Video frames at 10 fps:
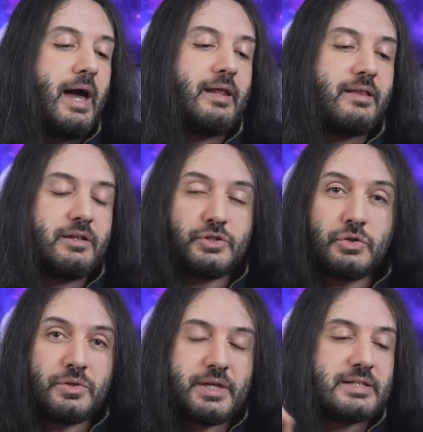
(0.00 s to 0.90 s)
And the
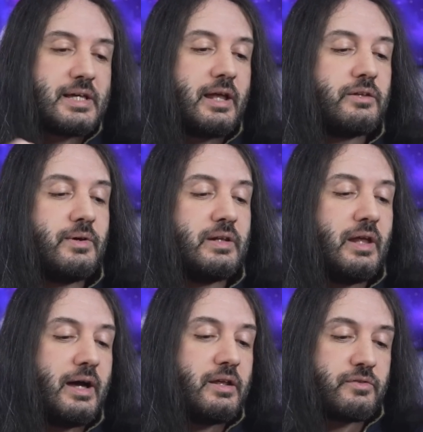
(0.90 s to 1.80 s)
two things I like to
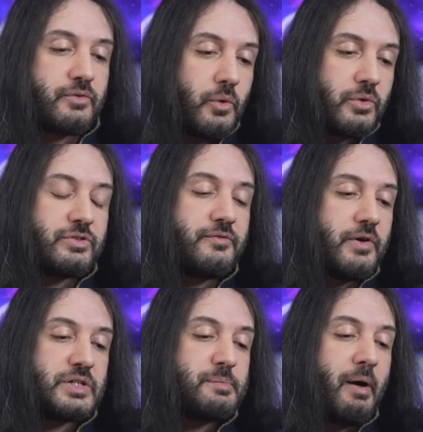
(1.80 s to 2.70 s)
underline is, of course, the
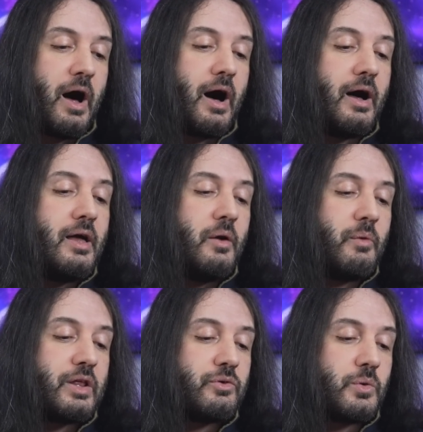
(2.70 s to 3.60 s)
first part
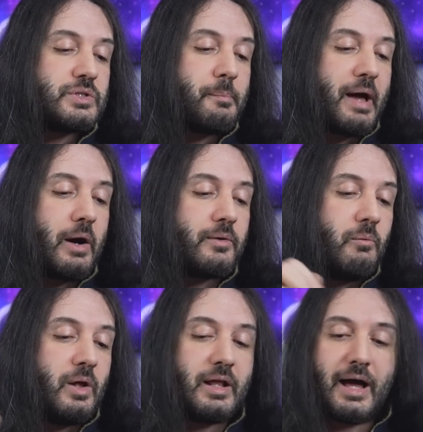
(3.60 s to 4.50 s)
when he talks about,
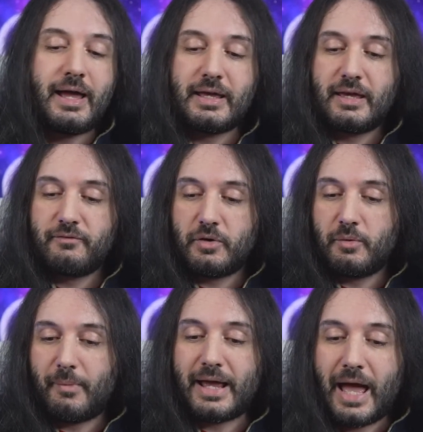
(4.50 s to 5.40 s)
well, I give you
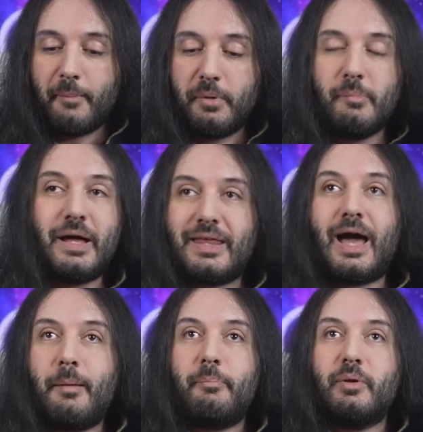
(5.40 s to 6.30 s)
my apple, but the
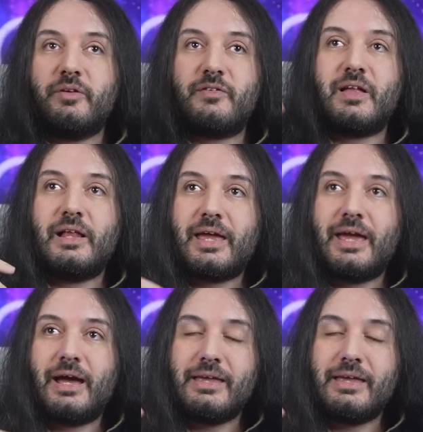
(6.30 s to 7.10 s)
apple is still here.